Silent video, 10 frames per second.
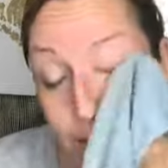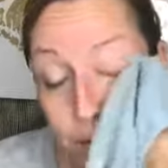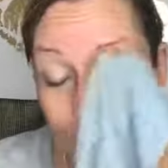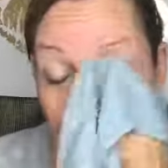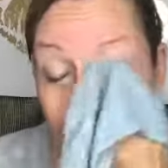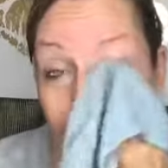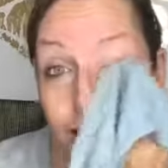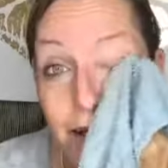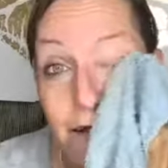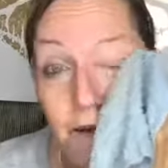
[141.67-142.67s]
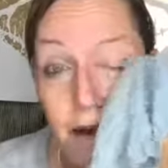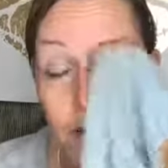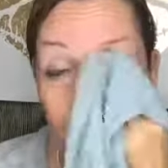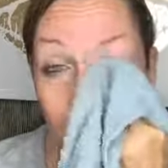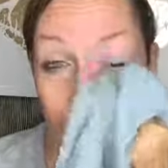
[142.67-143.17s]
mascara of
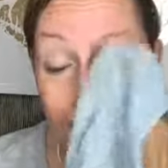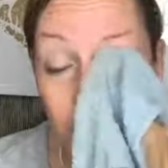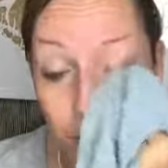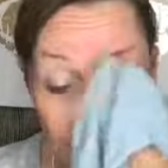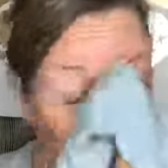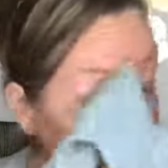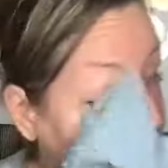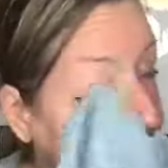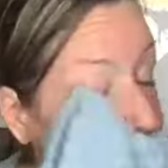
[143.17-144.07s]
ours, our lash builder, last